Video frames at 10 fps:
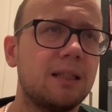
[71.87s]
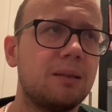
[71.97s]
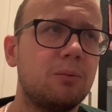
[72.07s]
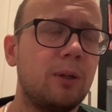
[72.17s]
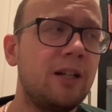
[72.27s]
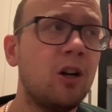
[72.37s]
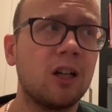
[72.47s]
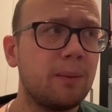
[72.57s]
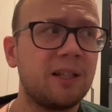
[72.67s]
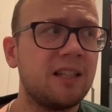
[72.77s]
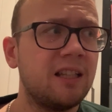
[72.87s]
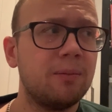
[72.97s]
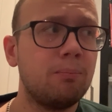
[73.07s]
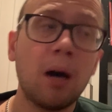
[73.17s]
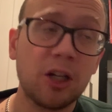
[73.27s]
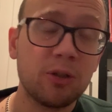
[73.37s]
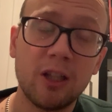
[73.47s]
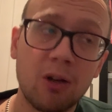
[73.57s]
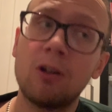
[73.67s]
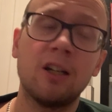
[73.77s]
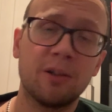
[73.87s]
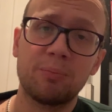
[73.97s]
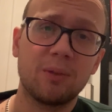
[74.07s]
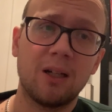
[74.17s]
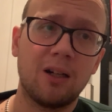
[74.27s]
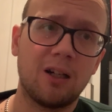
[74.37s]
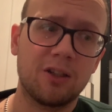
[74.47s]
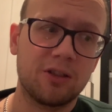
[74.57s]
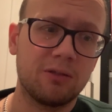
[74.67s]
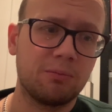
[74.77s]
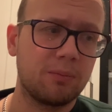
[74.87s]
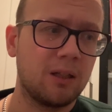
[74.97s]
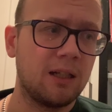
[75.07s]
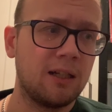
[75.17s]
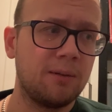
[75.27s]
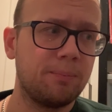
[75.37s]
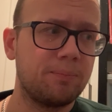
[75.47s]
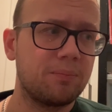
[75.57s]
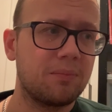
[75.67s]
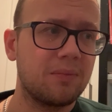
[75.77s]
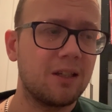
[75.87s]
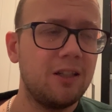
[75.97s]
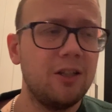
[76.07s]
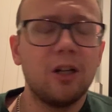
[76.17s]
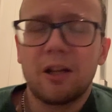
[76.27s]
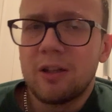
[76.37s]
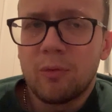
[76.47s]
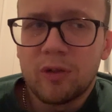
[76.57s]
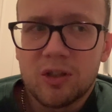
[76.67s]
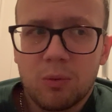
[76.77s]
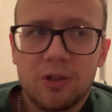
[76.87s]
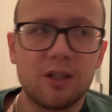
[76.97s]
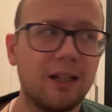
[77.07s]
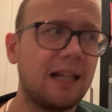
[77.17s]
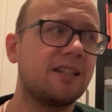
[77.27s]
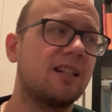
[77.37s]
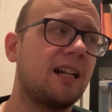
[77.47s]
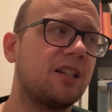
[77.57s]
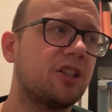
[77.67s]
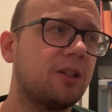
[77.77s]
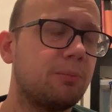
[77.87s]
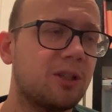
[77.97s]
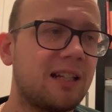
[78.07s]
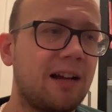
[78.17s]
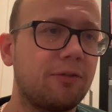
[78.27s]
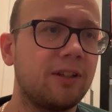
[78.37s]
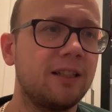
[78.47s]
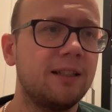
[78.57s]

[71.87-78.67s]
we're not going to be seeing them much longer at Arsenal. The obvious ones, Kolasinac, Mustafi,